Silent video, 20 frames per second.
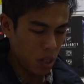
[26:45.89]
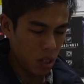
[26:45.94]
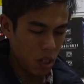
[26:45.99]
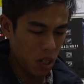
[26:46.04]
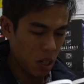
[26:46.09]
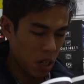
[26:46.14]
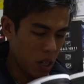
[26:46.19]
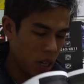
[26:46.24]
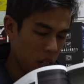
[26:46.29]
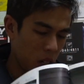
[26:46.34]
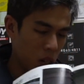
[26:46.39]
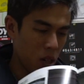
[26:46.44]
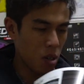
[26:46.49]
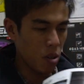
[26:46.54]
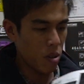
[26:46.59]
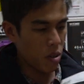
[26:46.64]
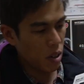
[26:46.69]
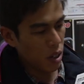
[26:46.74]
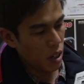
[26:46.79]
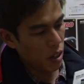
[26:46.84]
And here, like, you
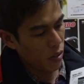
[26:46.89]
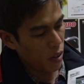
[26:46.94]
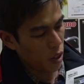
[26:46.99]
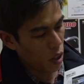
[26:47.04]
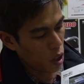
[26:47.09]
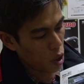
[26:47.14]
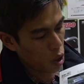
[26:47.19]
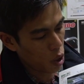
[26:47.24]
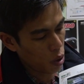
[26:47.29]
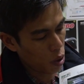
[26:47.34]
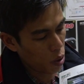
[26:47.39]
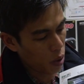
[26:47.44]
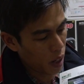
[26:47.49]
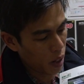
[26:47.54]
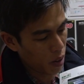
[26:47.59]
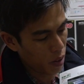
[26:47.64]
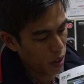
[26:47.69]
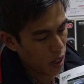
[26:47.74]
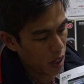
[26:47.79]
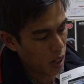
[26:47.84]
know, they even show you
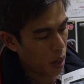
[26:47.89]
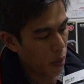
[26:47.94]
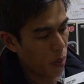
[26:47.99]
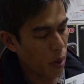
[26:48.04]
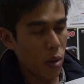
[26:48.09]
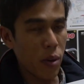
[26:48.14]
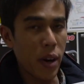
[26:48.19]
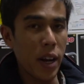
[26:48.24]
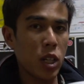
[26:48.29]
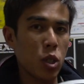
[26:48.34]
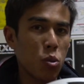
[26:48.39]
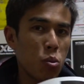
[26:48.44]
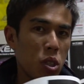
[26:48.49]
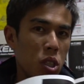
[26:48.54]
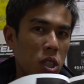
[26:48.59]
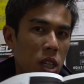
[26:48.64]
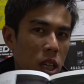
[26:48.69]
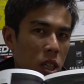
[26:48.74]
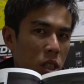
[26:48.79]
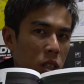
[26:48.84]
how the WRX
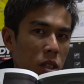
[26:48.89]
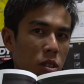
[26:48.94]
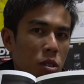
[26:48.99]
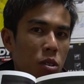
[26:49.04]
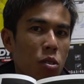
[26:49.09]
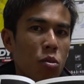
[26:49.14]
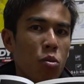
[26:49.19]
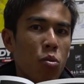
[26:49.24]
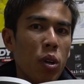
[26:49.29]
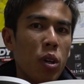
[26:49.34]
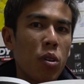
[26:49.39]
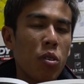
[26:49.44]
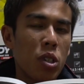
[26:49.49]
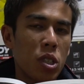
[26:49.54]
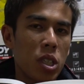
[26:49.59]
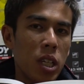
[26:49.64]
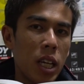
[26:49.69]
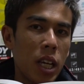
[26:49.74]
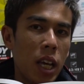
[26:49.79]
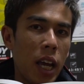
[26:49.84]
was tested
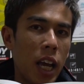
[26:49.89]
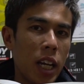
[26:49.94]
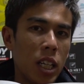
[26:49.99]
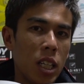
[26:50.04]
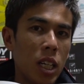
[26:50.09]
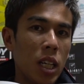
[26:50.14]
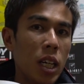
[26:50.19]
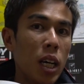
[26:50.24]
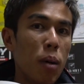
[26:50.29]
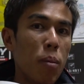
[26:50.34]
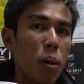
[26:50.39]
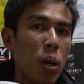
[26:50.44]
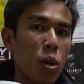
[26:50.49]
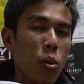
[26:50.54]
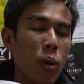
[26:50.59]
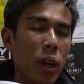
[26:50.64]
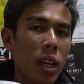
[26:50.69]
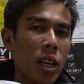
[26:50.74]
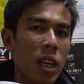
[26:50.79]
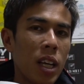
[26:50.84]
rigorously at the
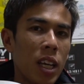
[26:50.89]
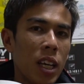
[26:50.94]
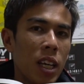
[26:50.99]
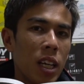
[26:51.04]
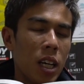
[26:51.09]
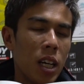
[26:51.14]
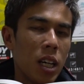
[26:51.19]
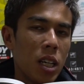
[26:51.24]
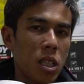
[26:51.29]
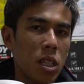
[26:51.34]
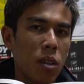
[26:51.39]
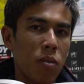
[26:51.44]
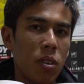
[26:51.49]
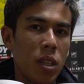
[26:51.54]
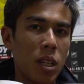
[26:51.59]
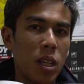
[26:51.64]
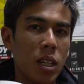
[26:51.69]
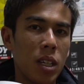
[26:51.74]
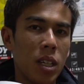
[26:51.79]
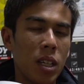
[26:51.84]
Nürburgring,
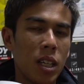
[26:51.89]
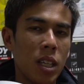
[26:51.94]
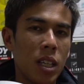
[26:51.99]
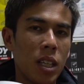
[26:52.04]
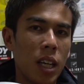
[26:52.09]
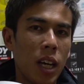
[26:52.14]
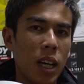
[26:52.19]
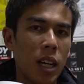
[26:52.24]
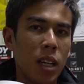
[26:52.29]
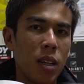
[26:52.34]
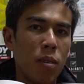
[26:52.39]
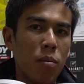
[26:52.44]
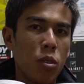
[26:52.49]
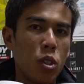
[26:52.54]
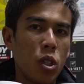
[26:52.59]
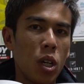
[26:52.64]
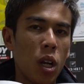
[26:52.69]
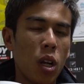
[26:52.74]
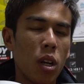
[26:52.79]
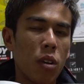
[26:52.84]
something that
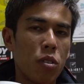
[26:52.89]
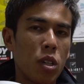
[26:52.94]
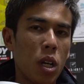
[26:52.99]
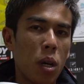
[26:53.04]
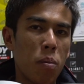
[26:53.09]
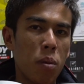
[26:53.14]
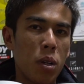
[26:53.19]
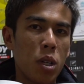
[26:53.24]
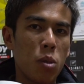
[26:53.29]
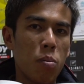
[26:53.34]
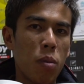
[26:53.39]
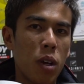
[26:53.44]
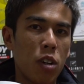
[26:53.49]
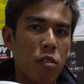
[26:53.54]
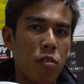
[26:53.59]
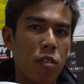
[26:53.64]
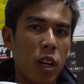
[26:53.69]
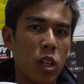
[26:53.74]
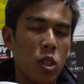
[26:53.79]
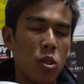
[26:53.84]
a lot of Japanese
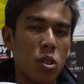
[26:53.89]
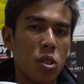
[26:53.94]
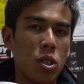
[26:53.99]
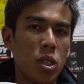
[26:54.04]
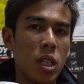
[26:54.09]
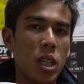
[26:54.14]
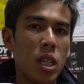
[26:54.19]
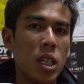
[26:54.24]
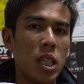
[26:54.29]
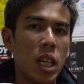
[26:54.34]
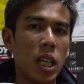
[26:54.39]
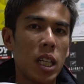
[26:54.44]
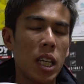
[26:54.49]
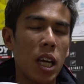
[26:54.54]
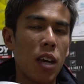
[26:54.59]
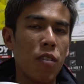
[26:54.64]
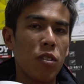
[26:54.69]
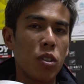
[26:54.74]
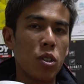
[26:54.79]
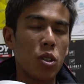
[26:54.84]
manufacturers didn't take the
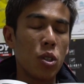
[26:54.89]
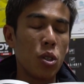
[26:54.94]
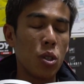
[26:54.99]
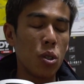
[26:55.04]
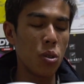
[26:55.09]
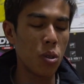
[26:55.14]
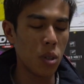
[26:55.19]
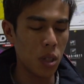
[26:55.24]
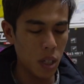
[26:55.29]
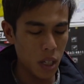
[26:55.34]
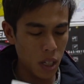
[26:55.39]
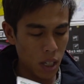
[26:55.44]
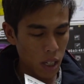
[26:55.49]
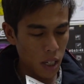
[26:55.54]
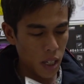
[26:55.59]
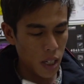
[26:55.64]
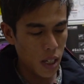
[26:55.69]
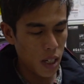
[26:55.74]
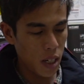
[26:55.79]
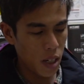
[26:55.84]
effort to do
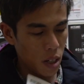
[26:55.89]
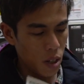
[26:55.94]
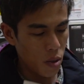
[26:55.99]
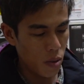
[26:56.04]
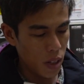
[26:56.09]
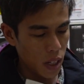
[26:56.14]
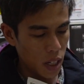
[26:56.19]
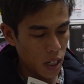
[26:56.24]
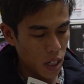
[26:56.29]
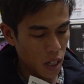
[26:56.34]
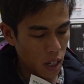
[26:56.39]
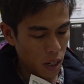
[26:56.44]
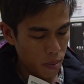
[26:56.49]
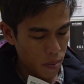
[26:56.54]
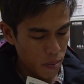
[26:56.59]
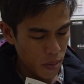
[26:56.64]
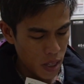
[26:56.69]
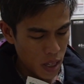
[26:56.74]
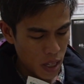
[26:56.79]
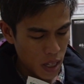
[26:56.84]
during that time,